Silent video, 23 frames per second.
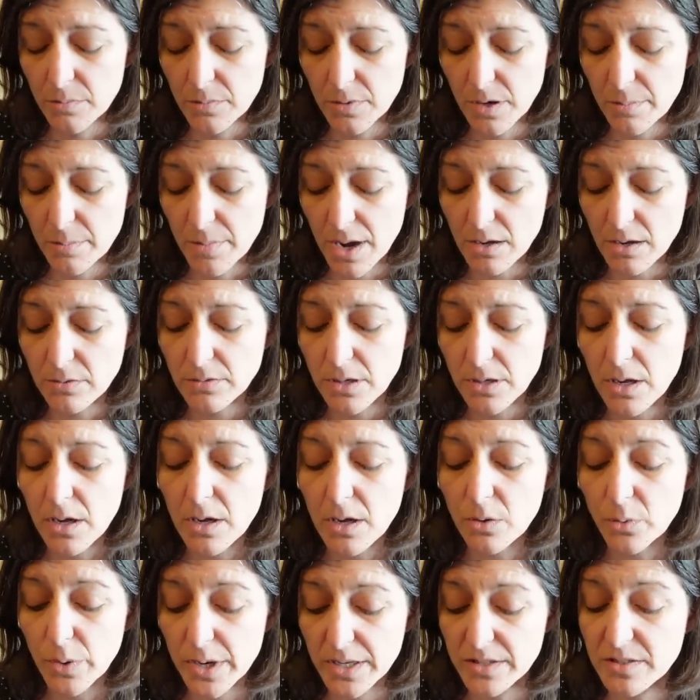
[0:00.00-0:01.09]
amount
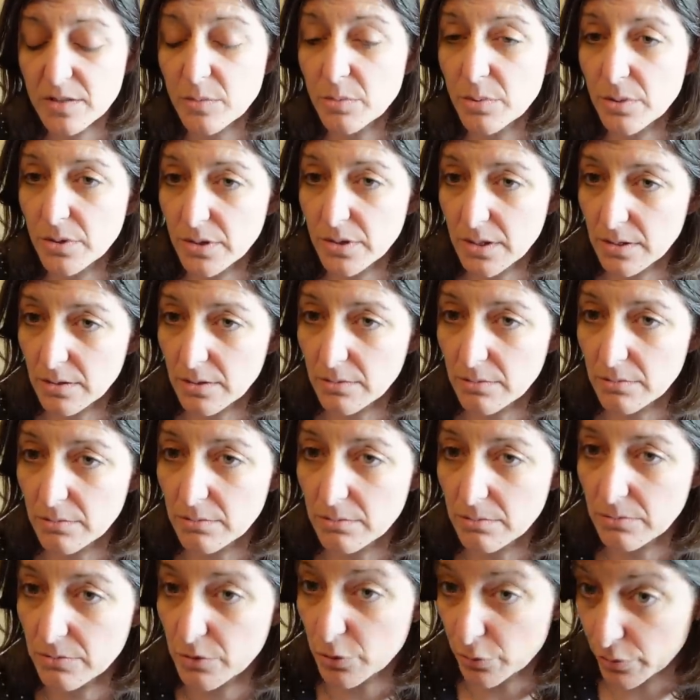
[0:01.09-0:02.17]
went to building
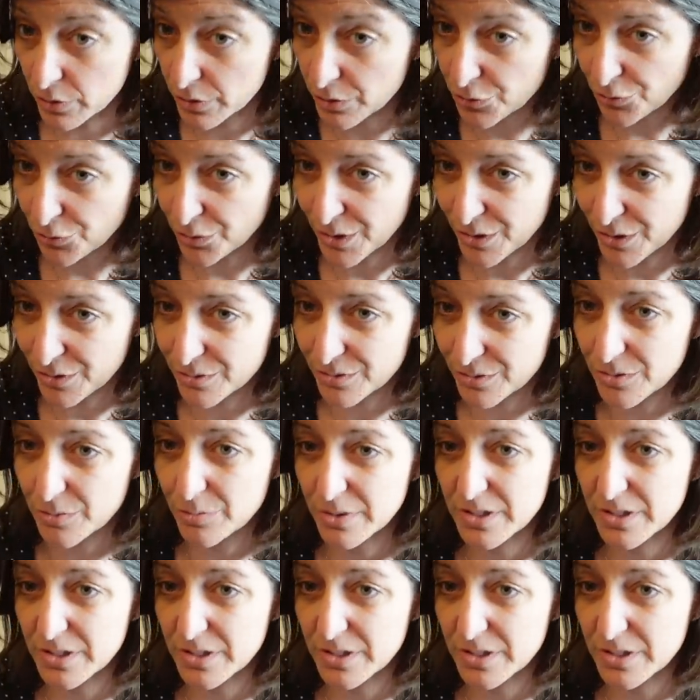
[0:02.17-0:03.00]
2 destroyers,